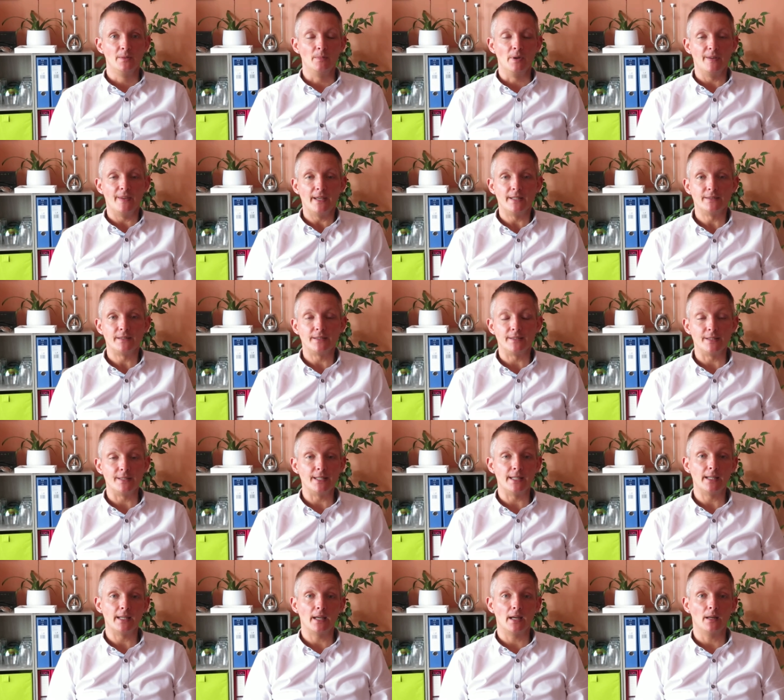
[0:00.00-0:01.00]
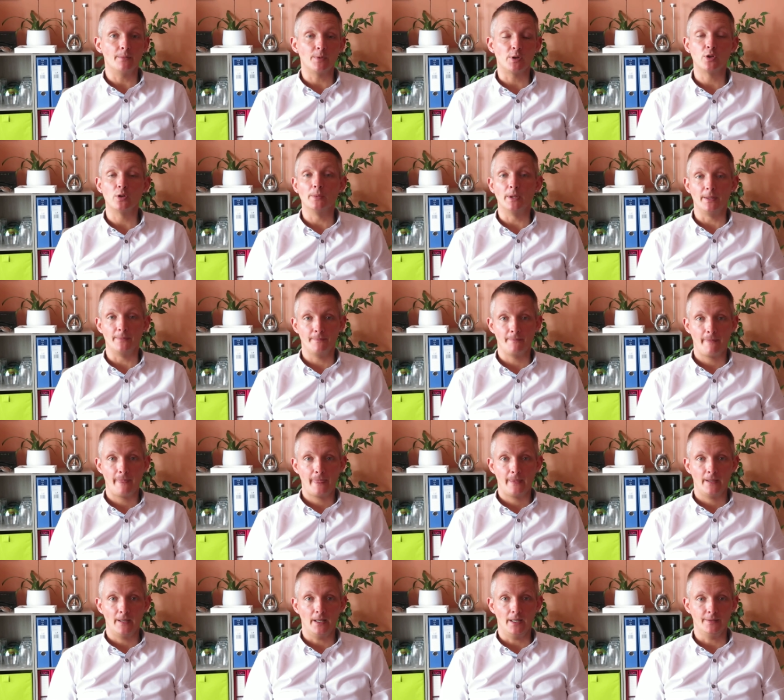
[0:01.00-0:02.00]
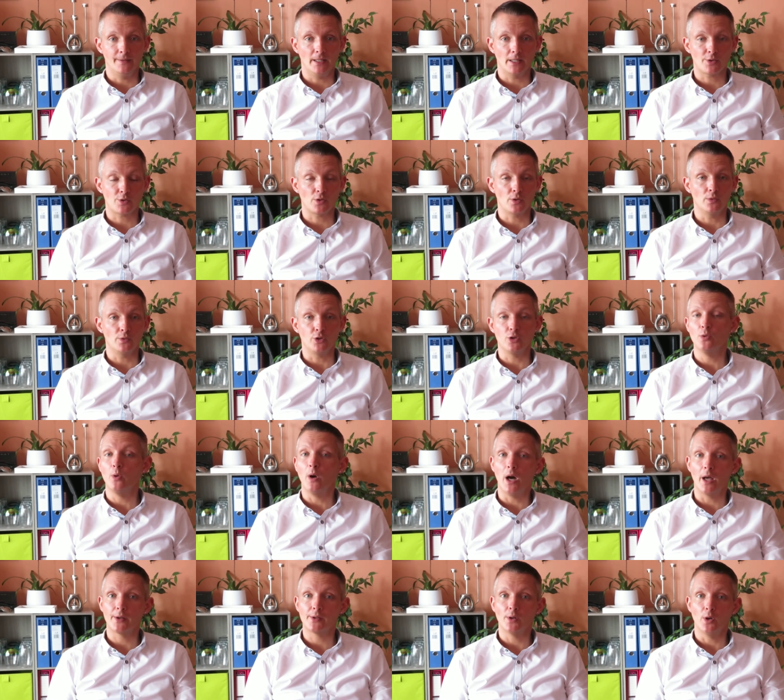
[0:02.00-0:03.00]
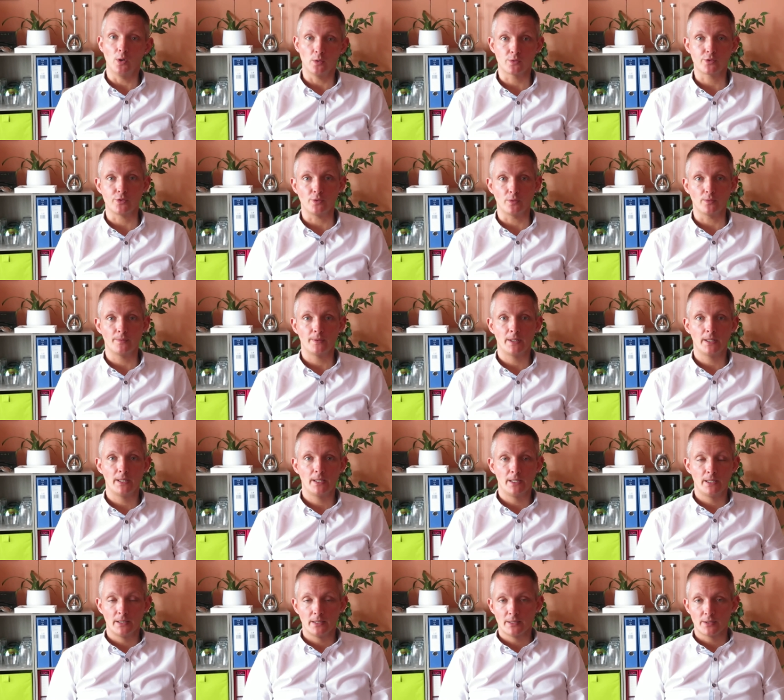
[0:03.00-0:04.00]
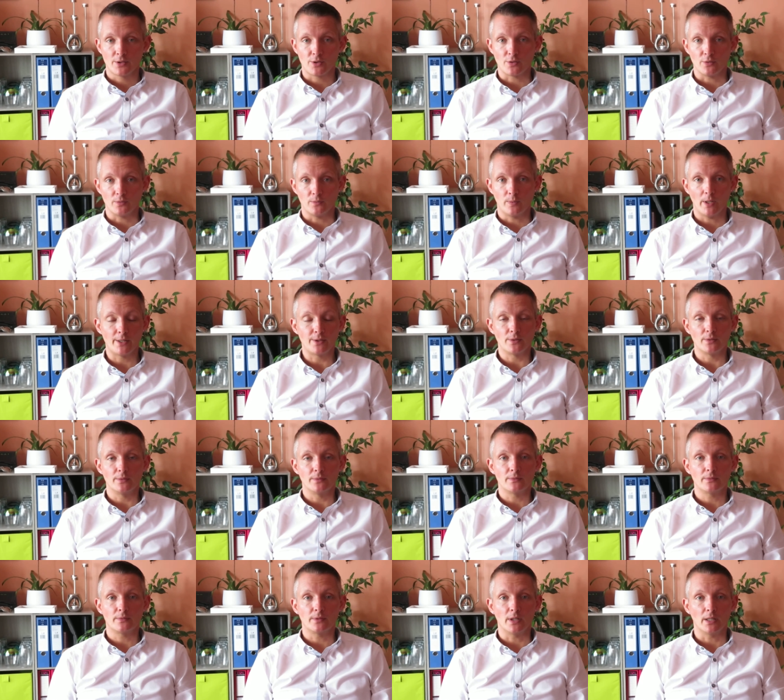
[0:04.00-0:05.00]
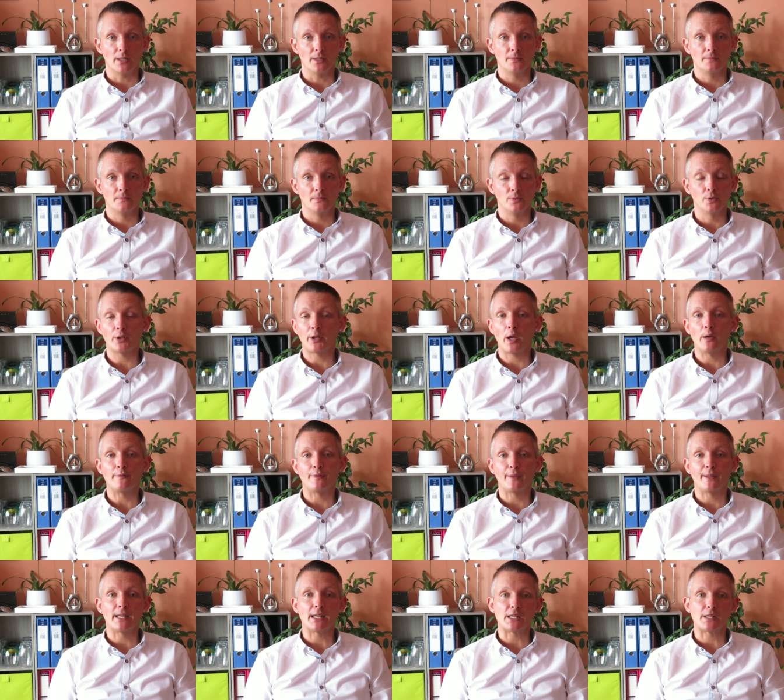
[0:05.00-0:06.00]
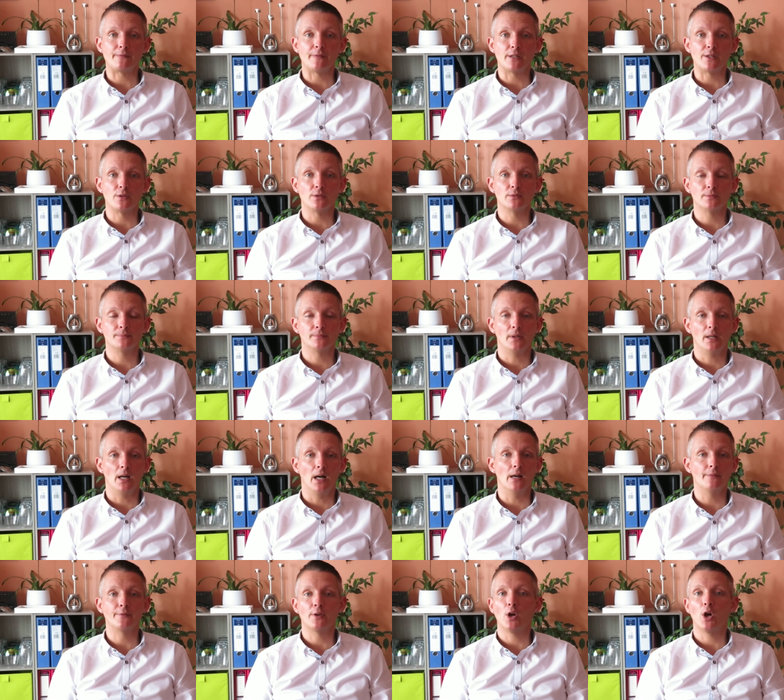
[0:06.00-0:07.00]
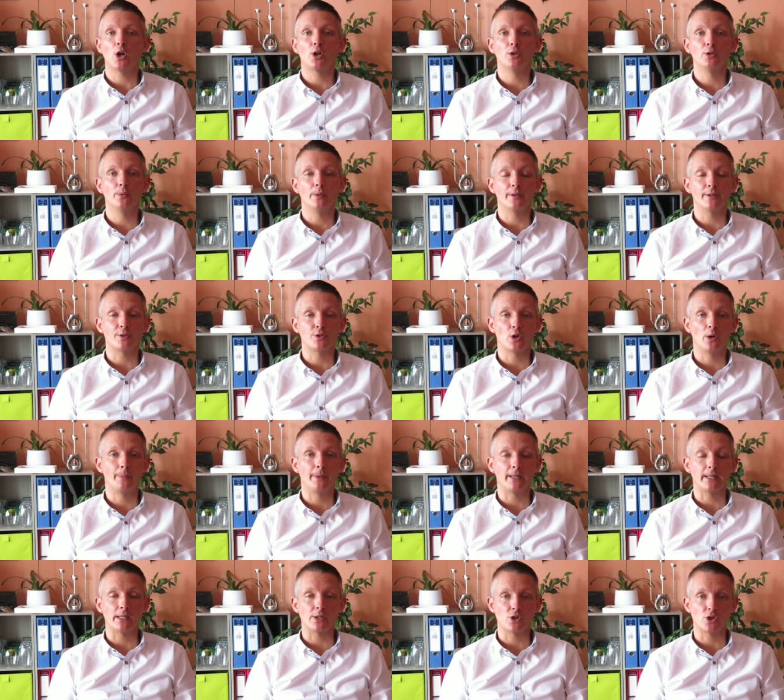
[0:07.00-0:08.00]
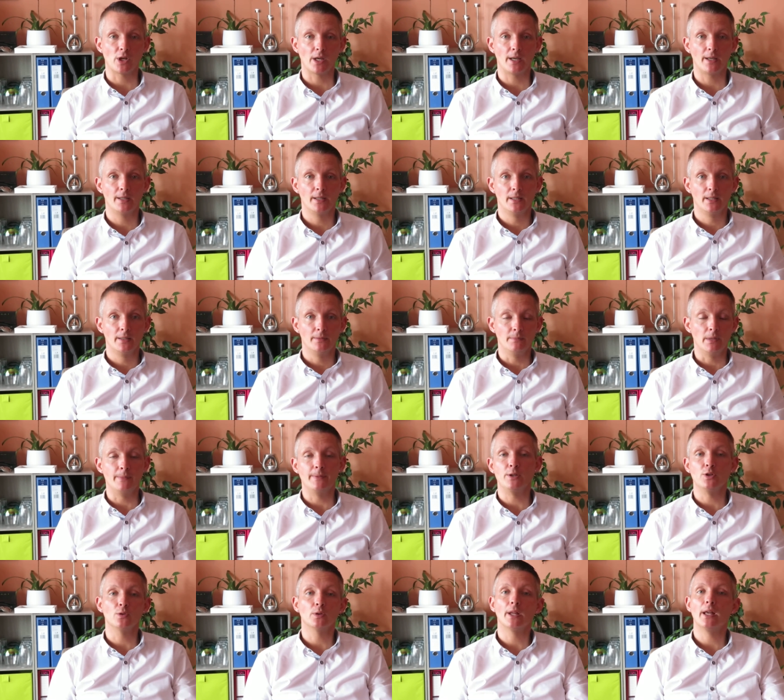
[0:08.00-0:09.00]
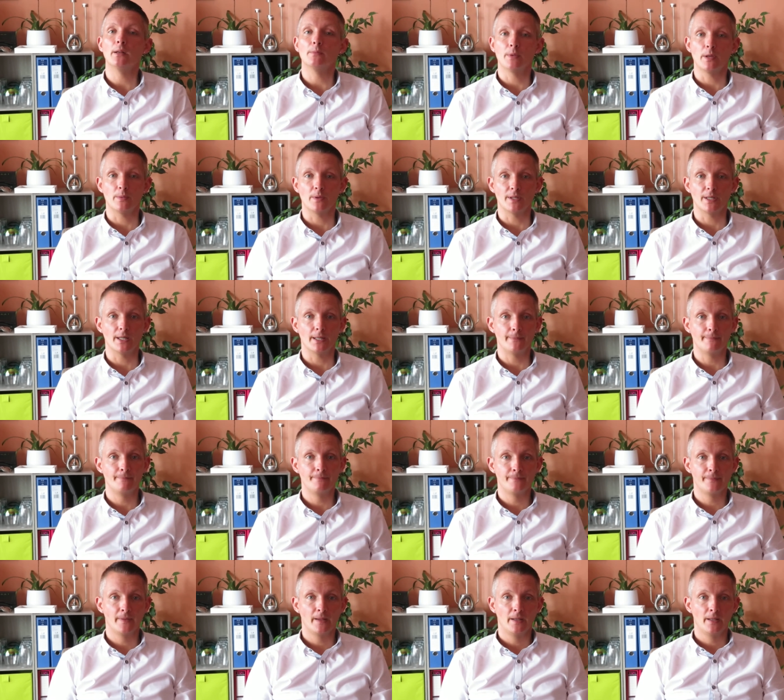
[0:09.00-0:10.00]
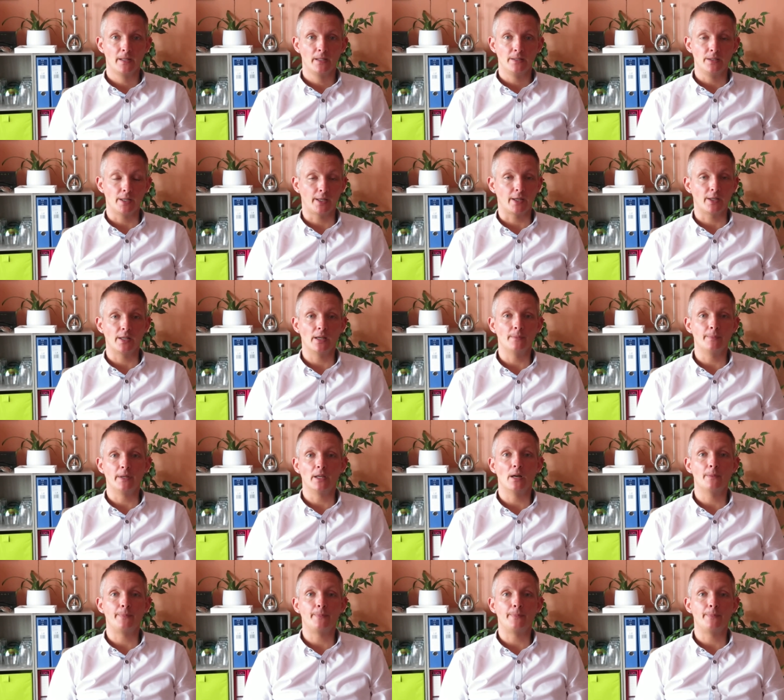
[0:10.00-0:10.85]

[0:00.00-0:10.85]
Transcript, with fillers: But at the end of the day, I'm human. And that's all you are also. So why don't you look out for the next video. I haven't got a clue what the topic is yet. Maybe you'll help me with that. You can hit me